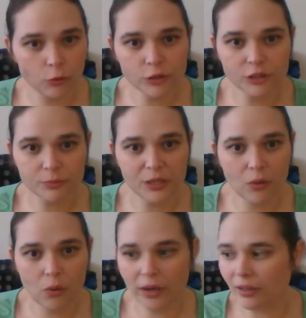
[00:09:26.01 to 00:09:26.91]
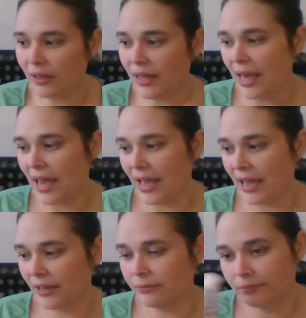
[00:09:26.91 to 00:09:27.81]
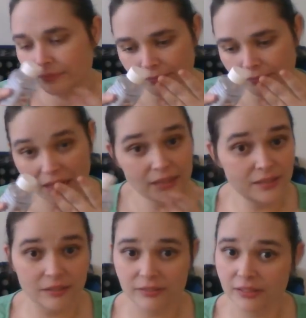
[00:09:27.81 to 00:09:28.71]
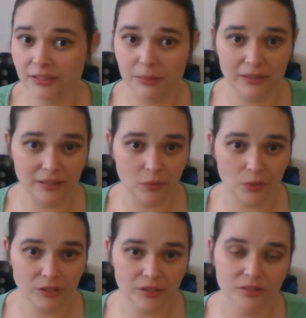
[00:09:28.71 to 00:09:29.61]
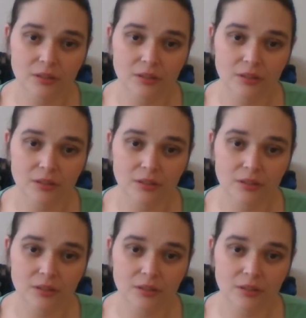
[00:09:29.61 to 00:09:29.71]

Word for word: orange peel oil and it definitely smells like oranges.